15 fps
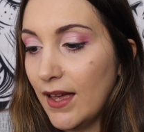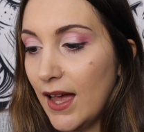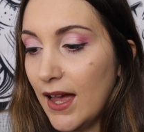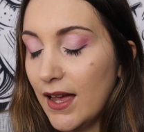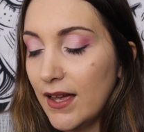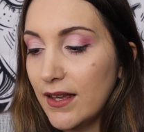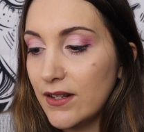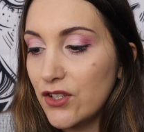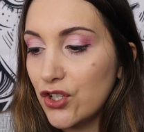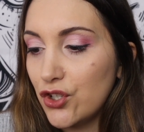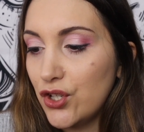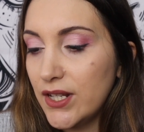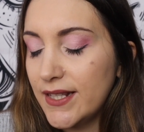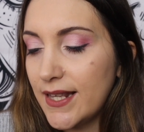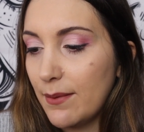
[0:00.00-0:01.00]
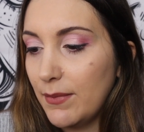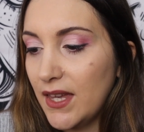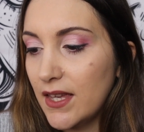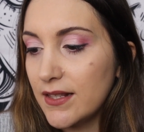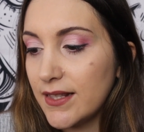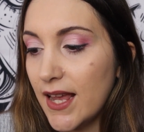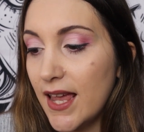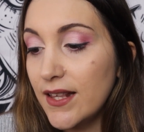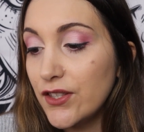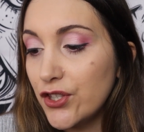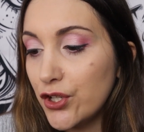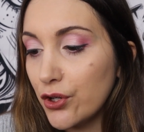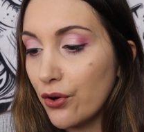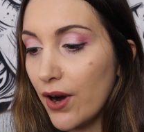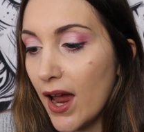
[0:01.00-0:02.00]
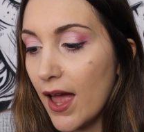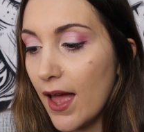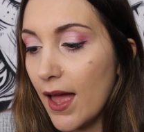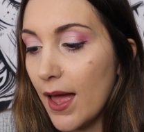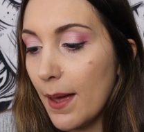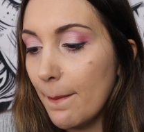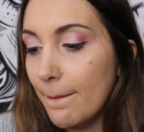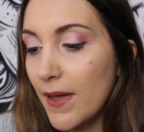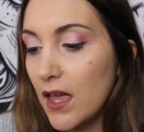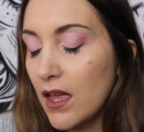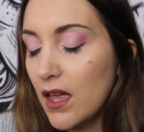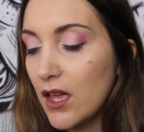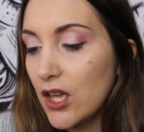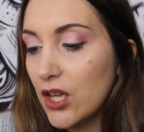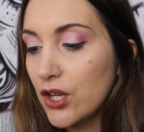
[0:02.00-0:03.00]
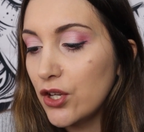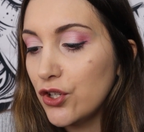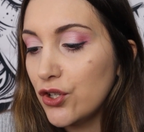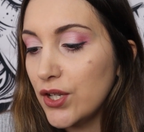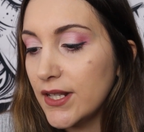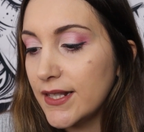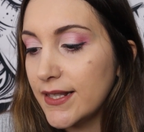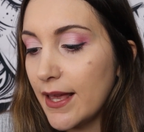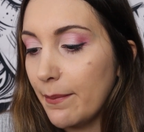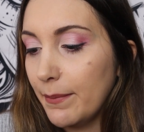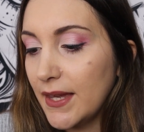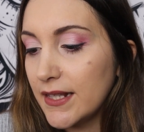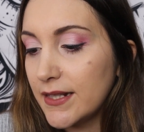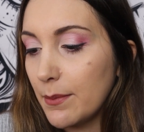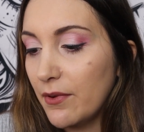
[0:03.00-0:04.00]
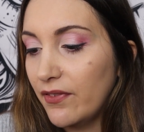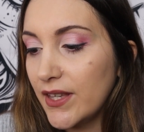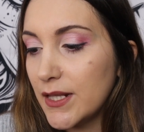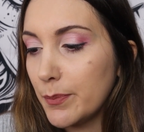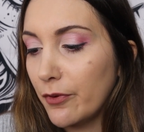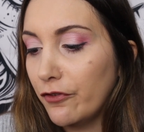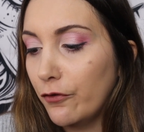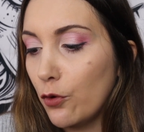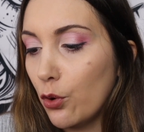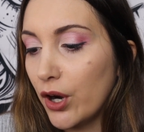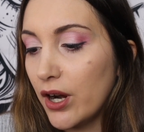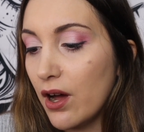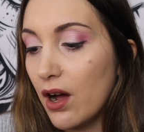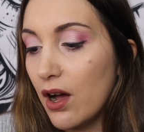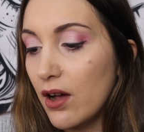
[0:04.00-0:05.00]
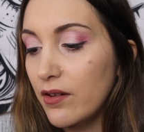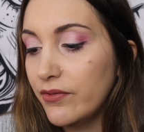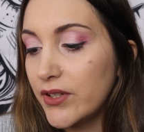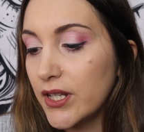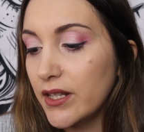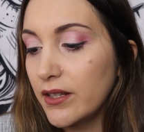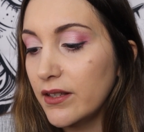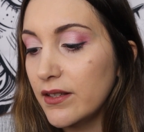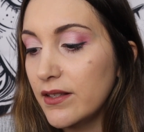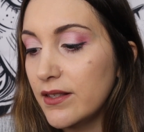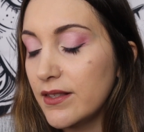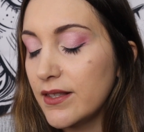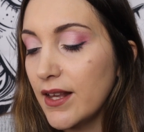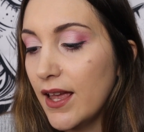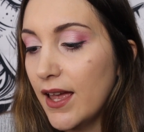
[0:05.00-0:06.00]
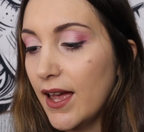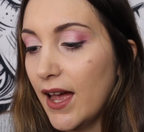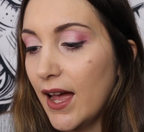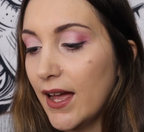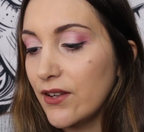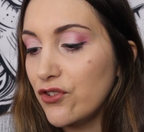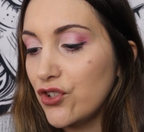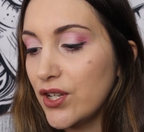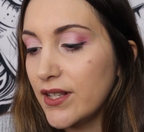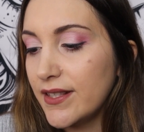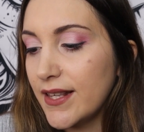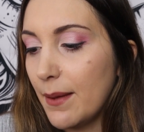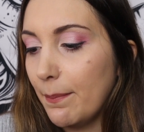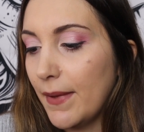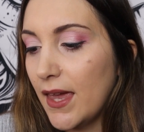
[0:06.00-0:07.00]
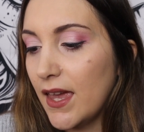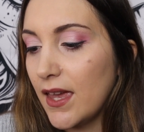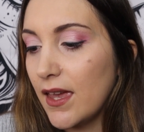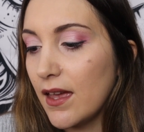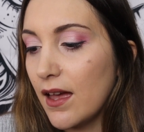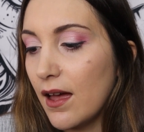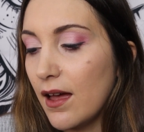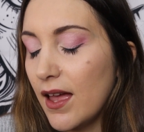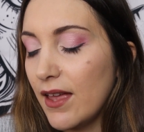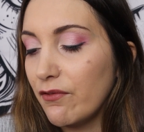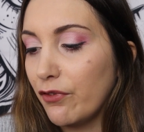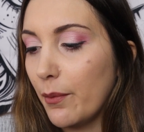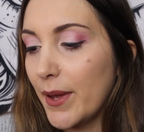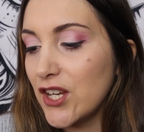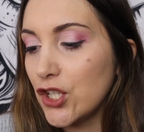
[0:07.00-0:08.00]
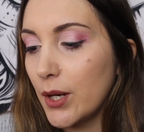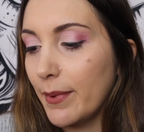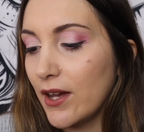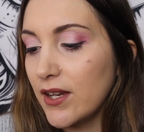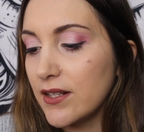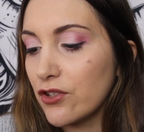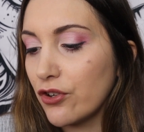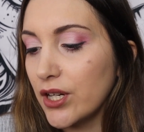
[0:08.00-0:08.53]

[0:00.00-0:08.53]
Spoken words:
And she sent me his Instagram, she sent me some of his before and afters, and she sent me information about his